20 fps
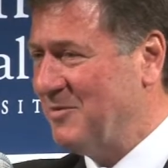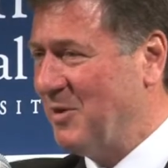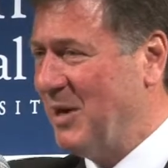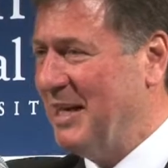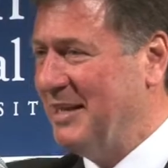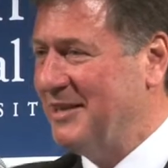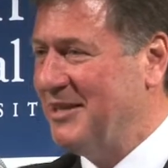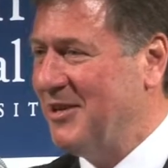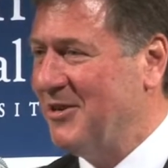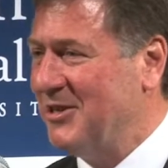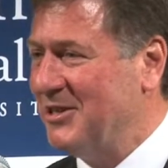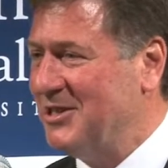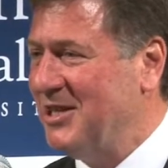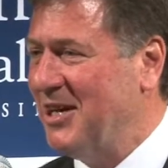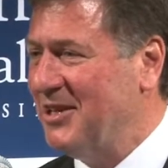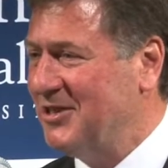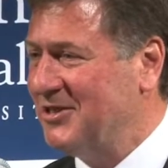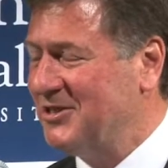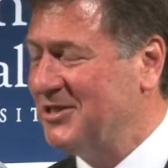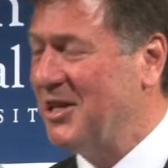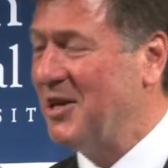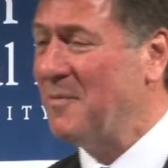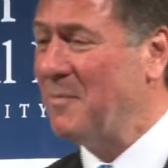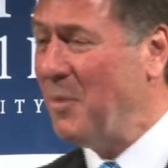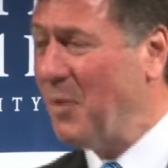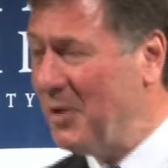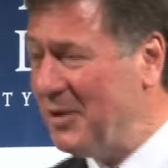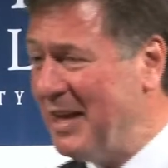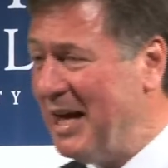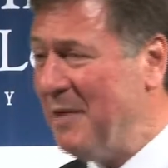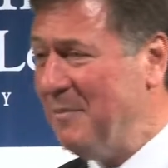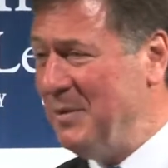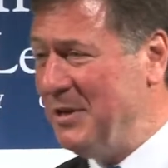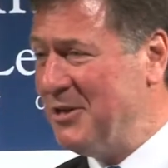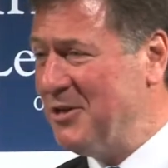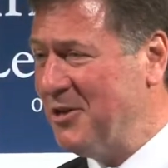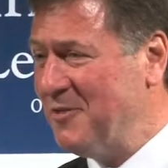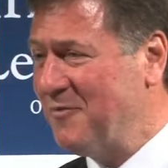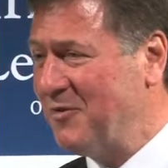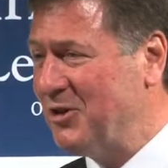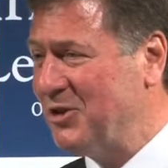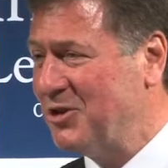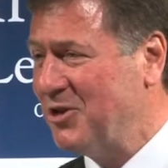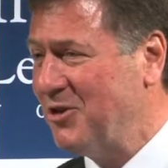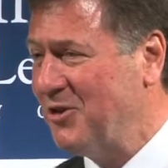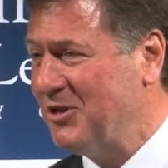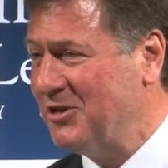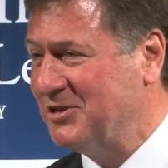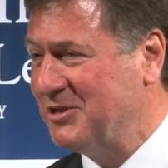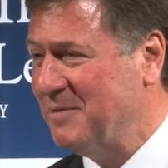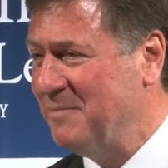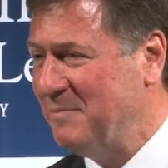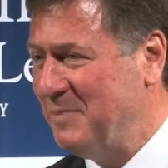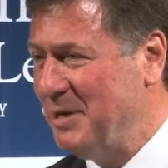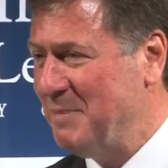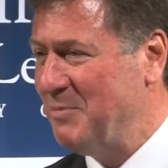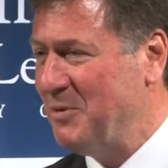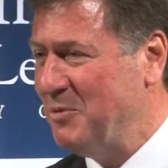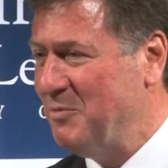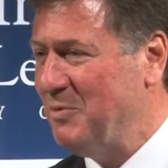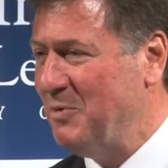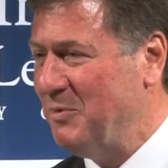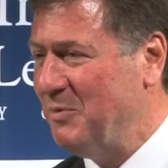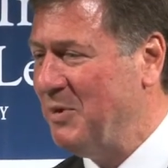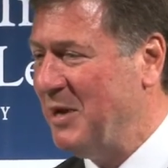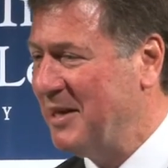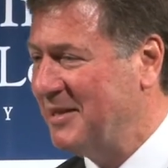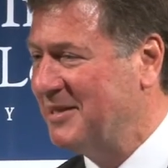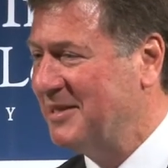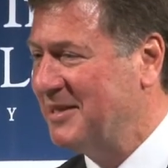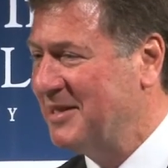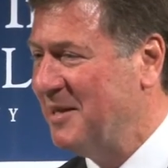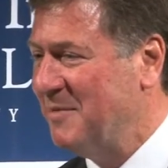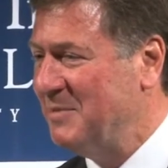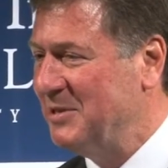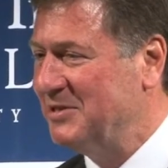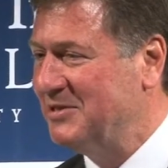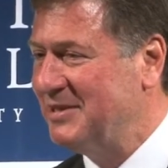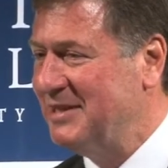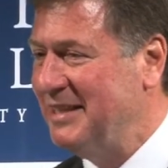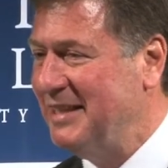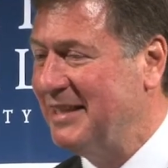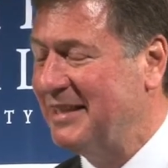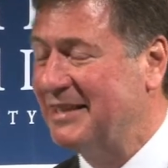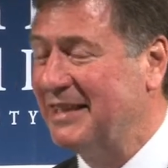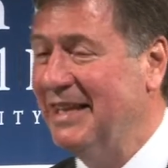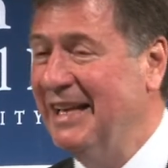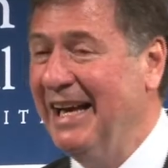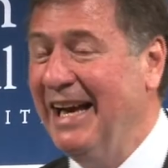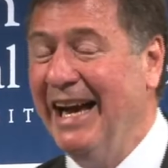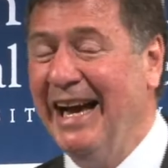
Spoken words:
right there at Dulles Airport, and that'll be good for tourism. People will want to come and see it.